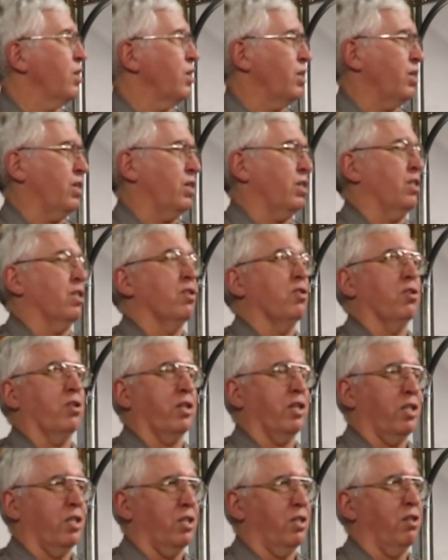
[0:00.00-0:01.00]
and look
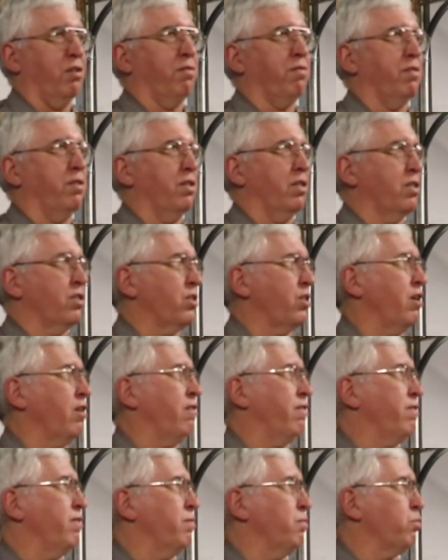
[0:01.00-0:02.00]
at the different
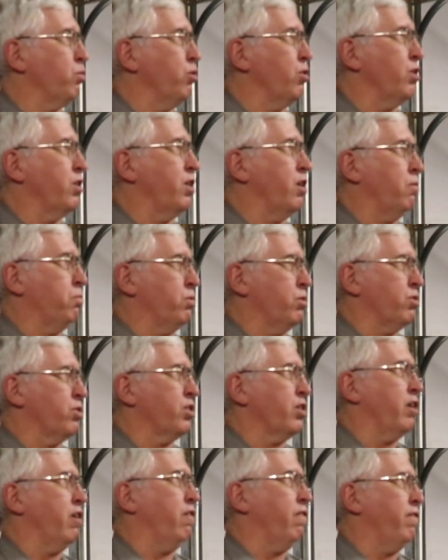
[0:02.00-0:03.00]
stuff and pull it up
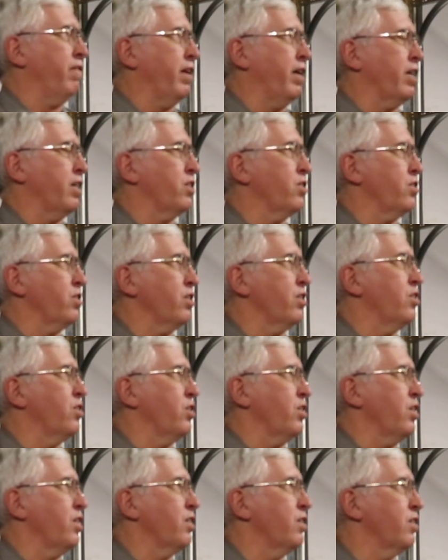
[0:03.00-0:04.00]
yourself and actually
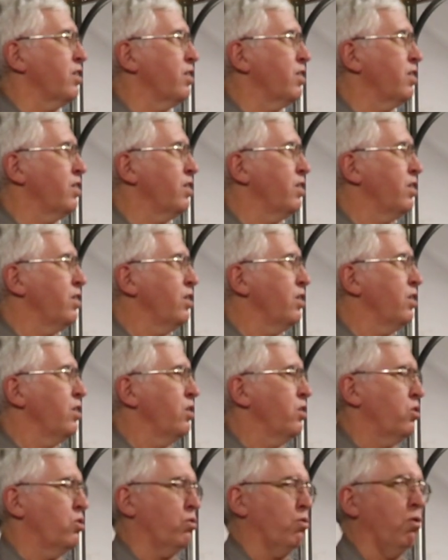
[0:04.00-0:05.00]
see it.
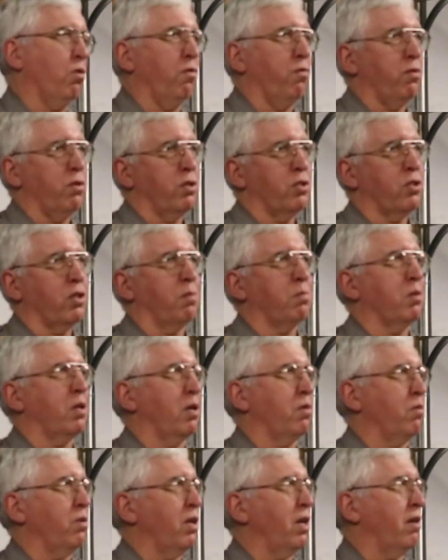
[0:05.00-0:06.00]
So hopefully someday
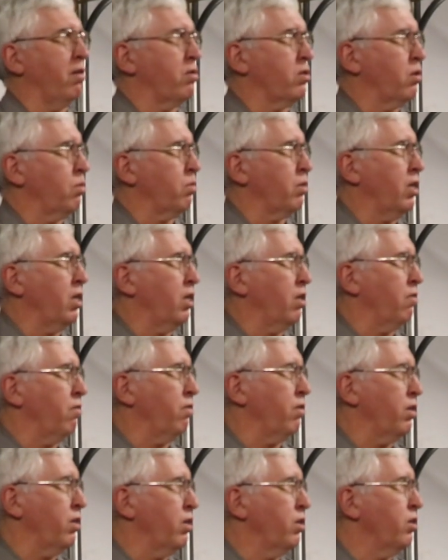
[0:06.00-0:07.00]
we'll have some kind of
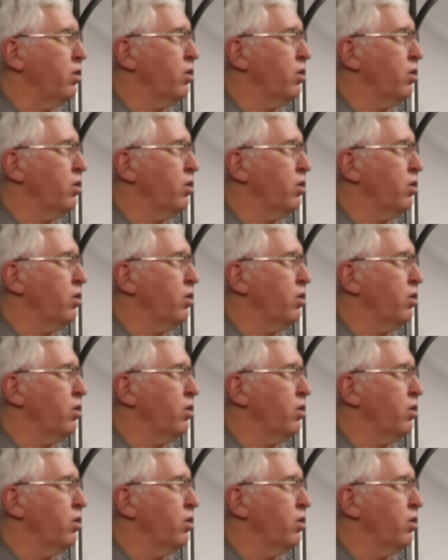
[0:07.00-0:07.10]
a